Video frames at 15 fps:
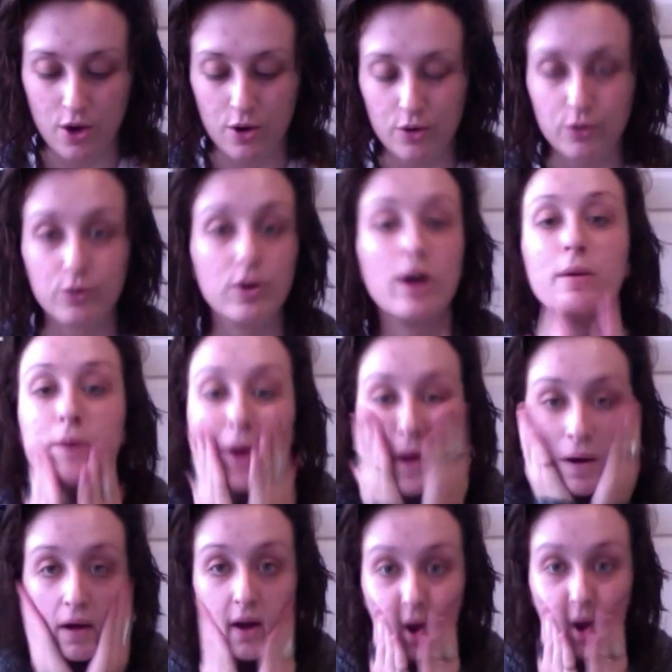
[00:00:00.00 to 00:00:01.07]
Rub it.
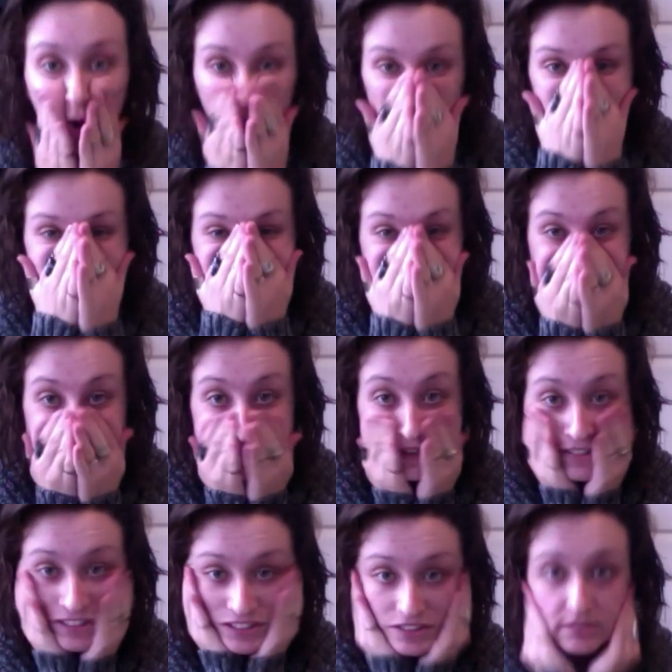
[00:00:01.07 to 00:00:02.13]
And I'll rub it
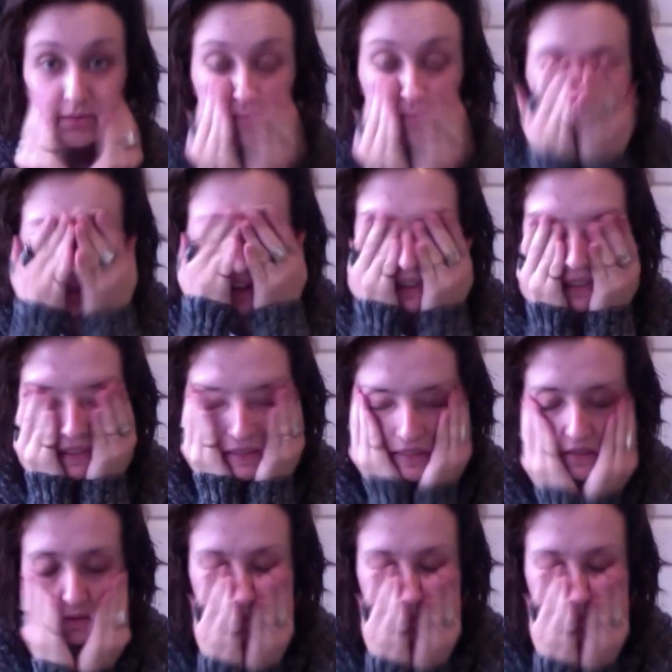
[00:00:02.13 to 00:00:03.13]
first because